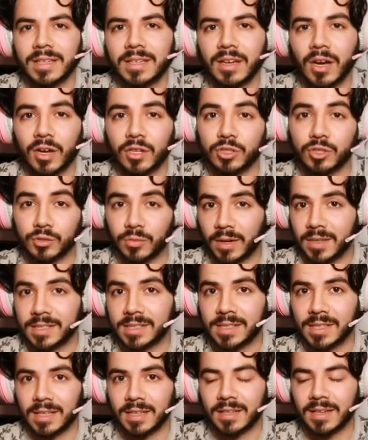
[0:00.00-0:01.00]
address
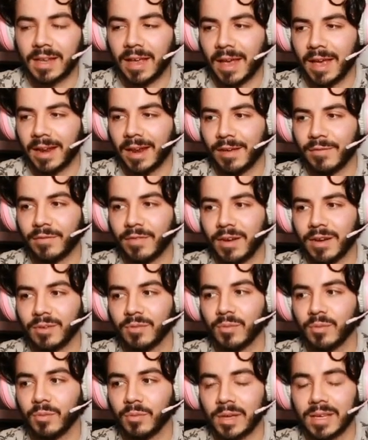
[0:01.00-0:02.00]
it. And I
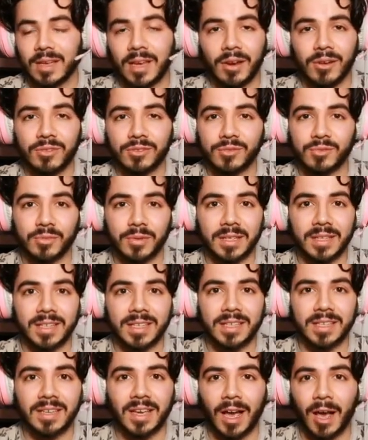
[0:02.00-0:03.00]
find WeCare is
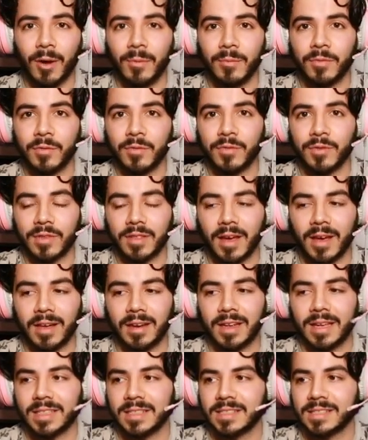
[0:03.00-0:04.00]
really helpful for
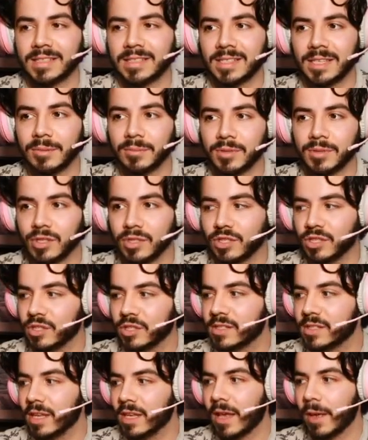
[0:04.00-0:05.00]
that. It seems to
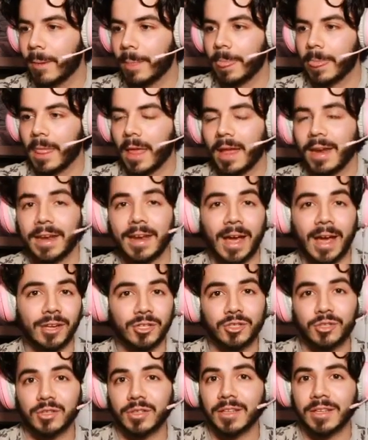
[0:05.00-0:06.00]
just
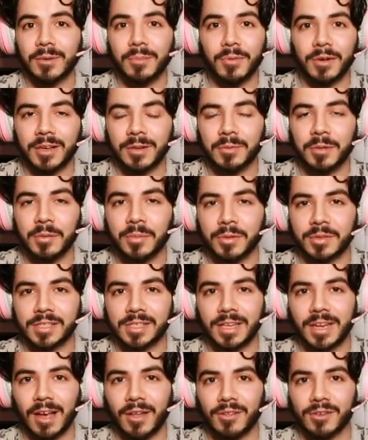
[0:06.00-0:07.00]
naturally bring people
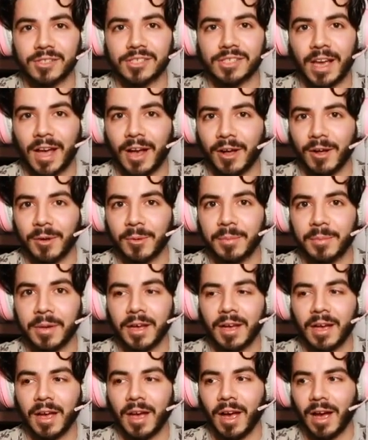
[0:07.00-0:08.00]
together to help,
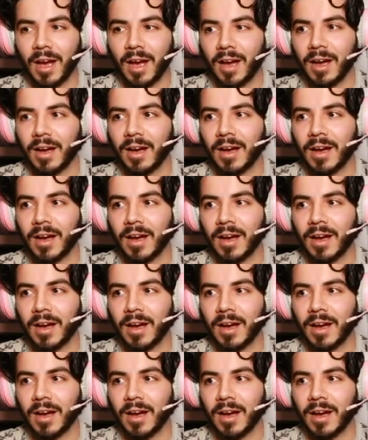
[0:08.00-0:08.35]
and